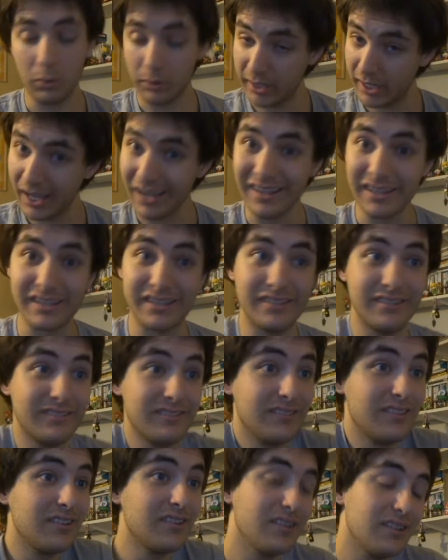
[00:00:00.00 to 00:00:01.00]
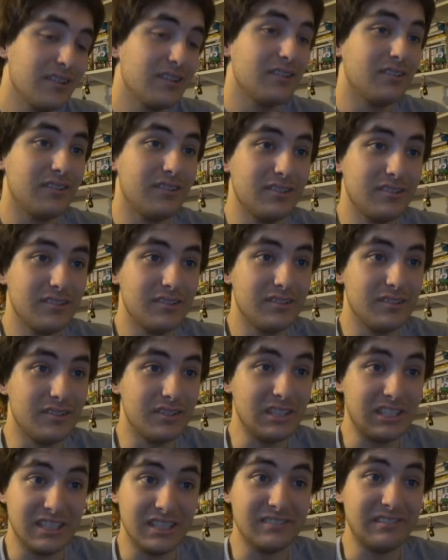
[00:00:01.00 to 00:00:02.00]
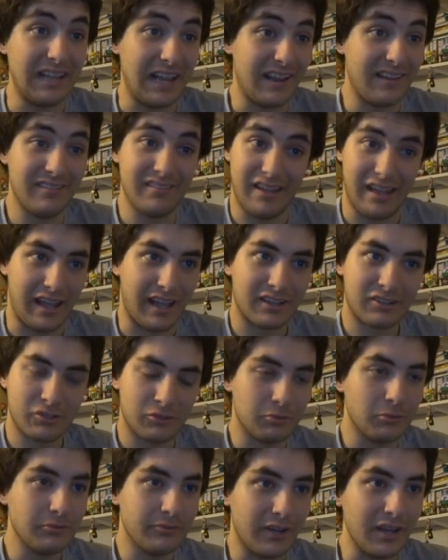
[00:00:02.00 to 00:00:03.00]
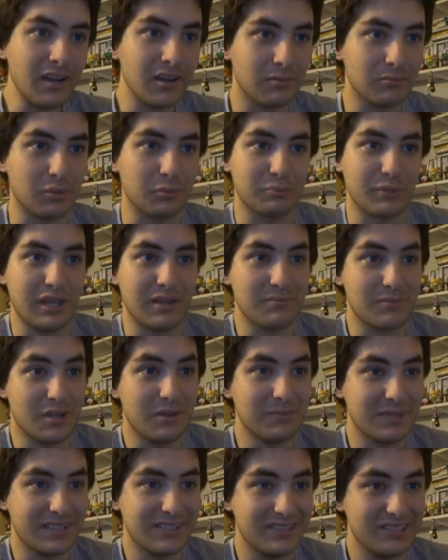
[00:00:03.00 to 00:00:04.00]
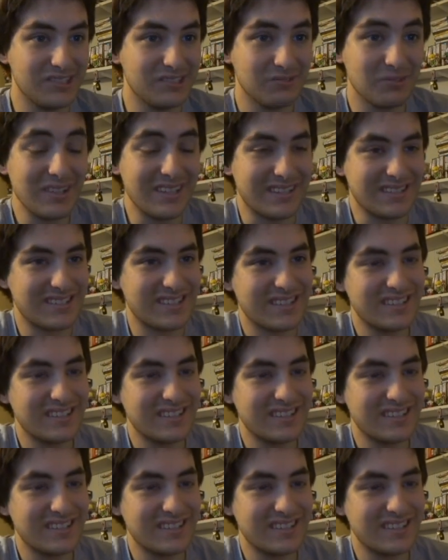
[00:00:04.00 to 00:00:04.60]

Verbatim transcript: okay. Switch, There's an the actual Fire Emblem game coming to Switch.